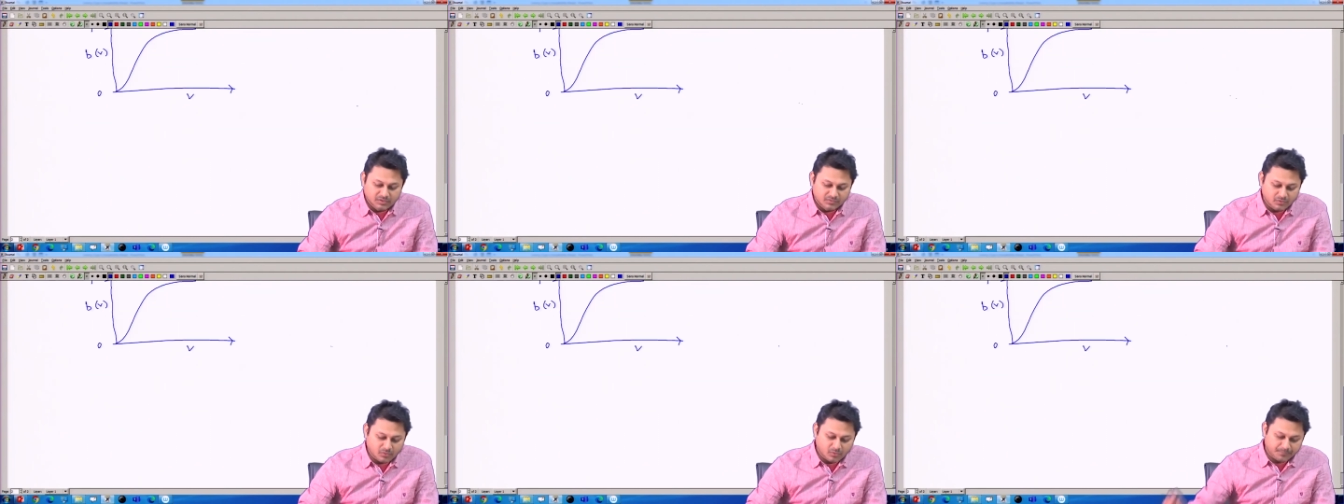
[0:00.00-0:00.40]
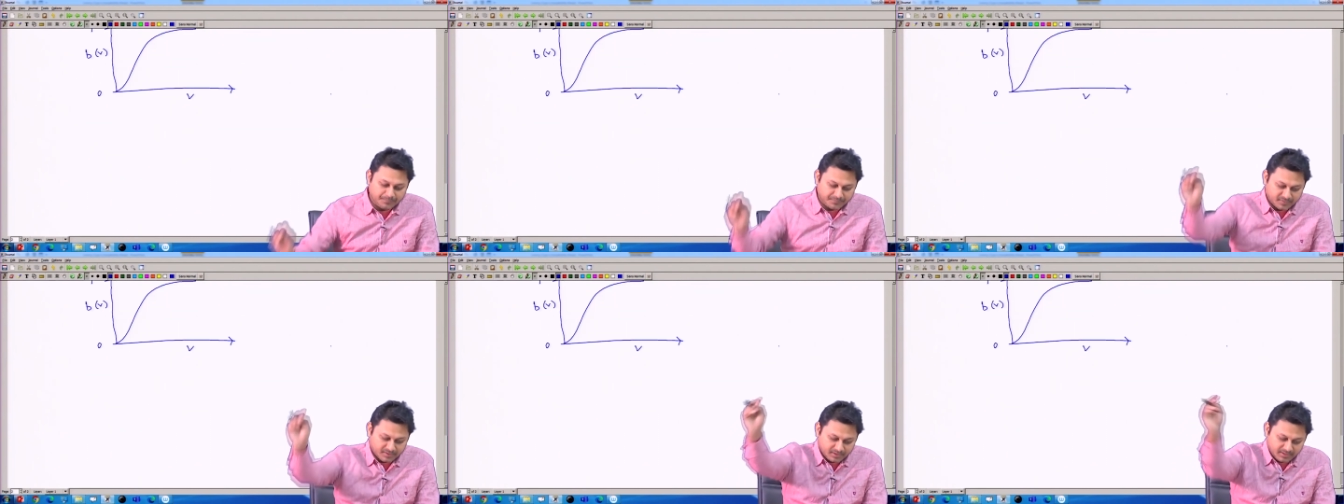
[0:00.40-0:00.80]
So,
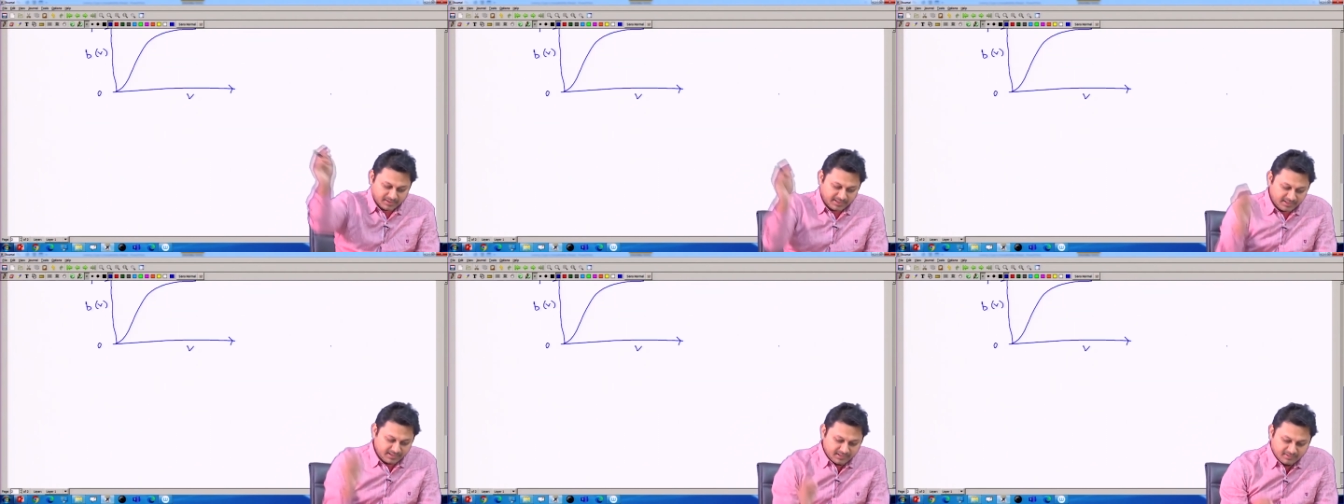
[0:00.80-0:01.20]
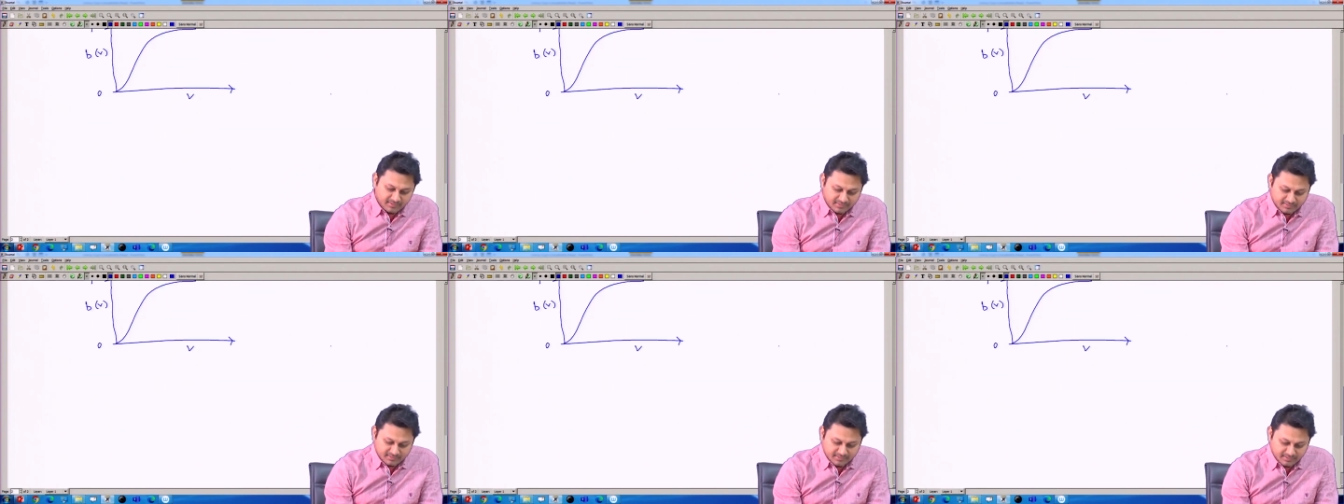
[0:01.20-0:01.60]
there
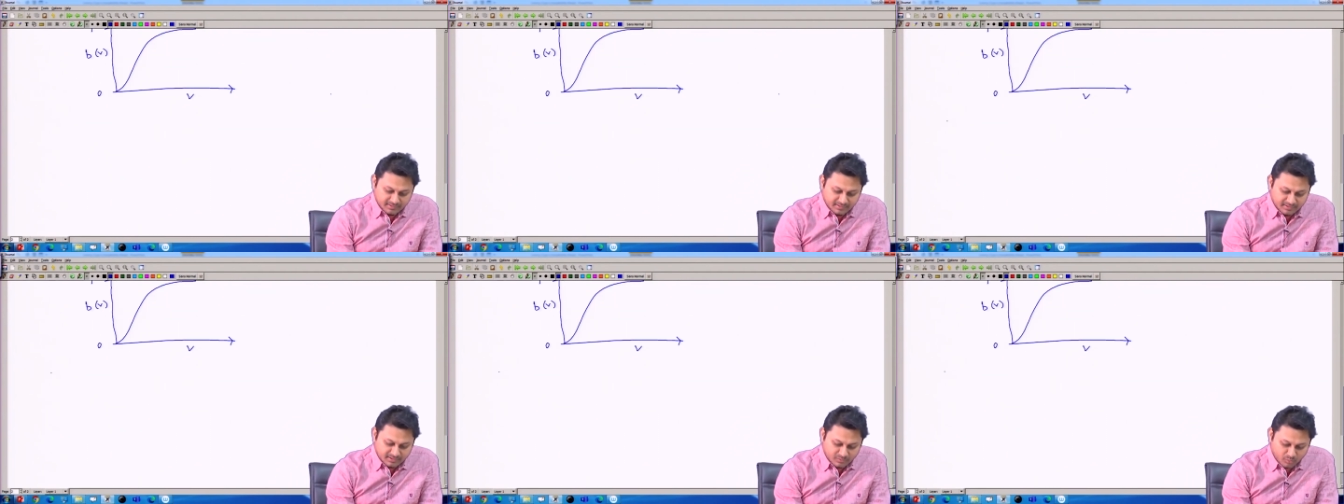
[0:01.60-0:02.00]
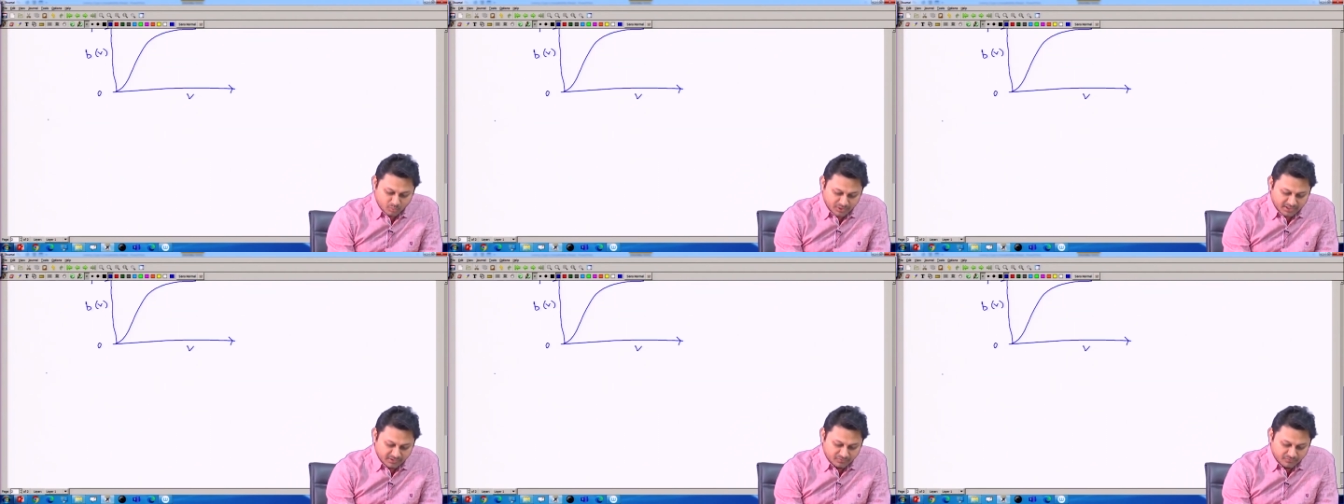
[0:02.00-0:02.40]
is the
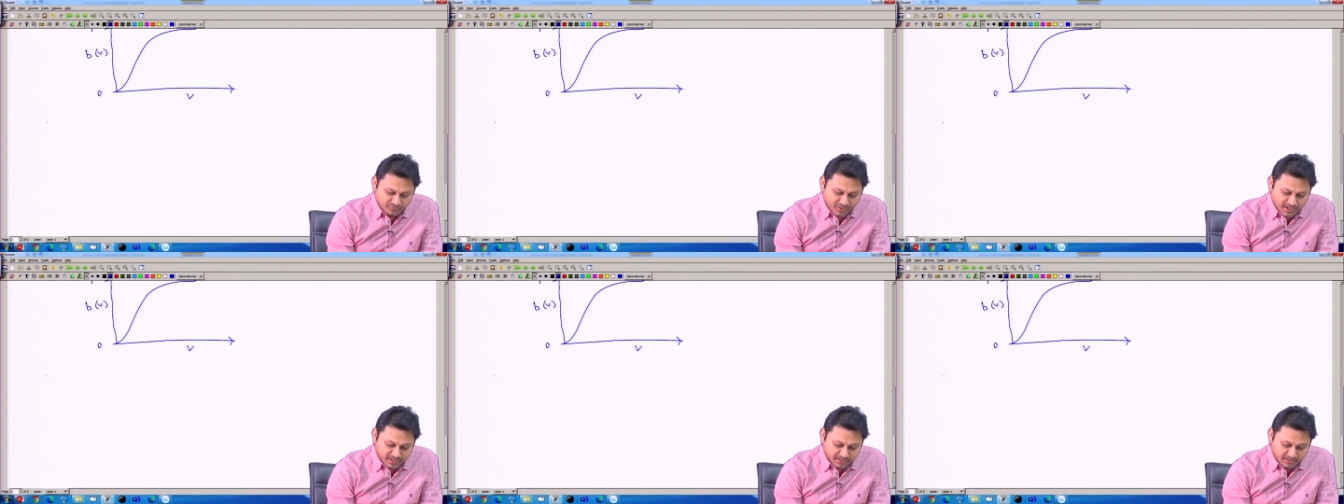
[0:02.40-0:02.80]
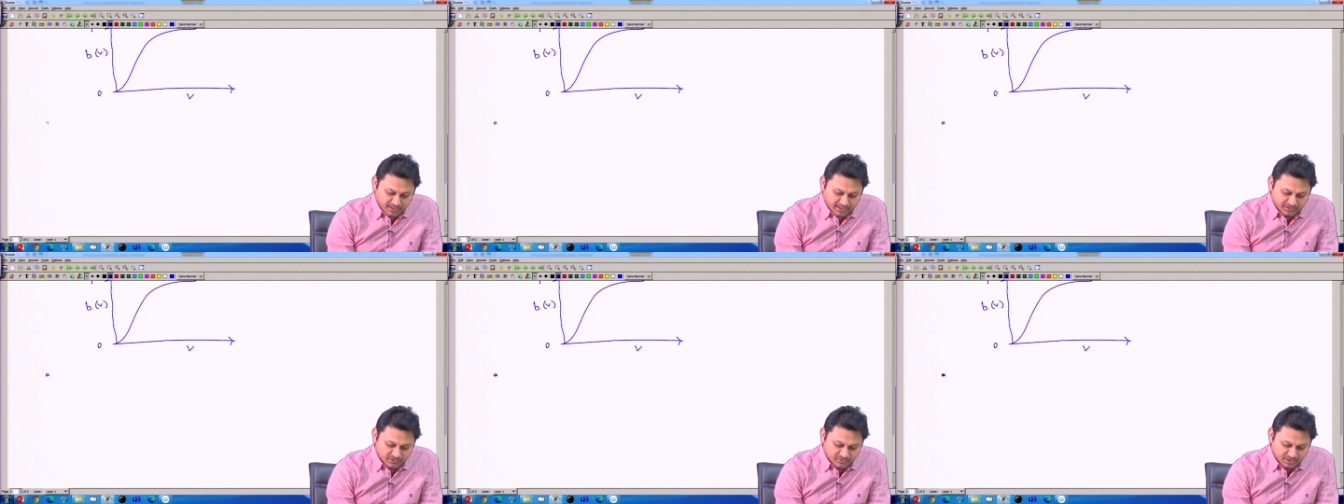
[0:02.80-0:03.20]
way to find
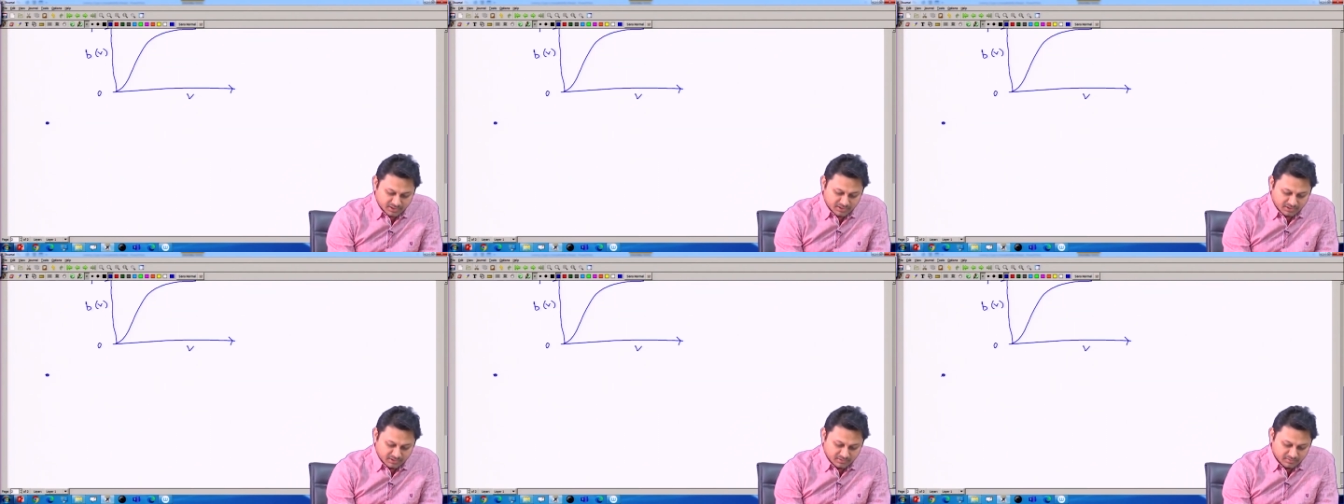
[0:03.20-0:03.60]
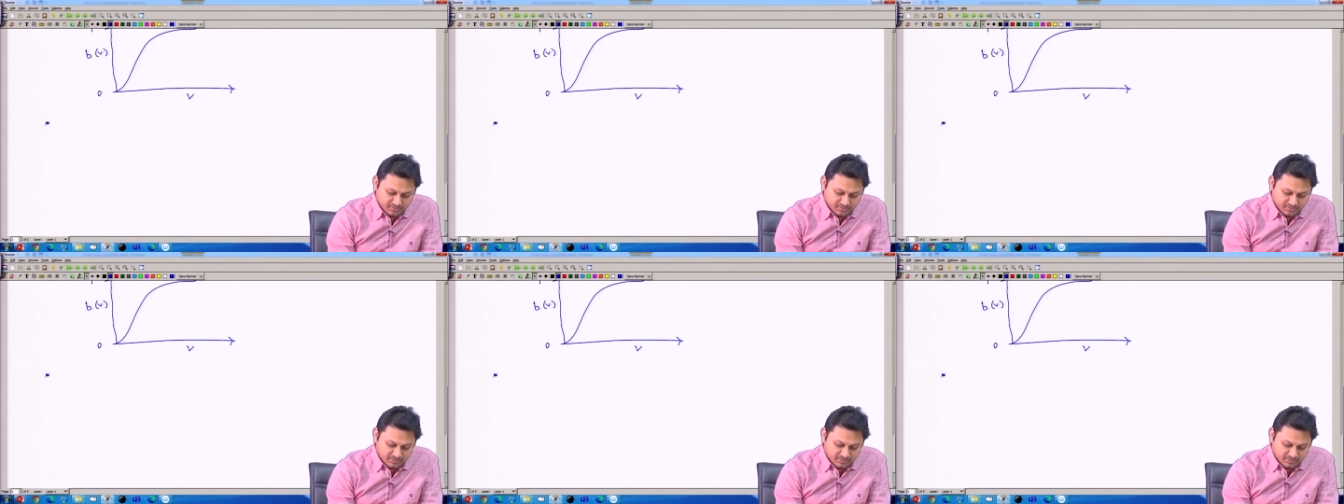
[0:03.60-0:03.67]
actually.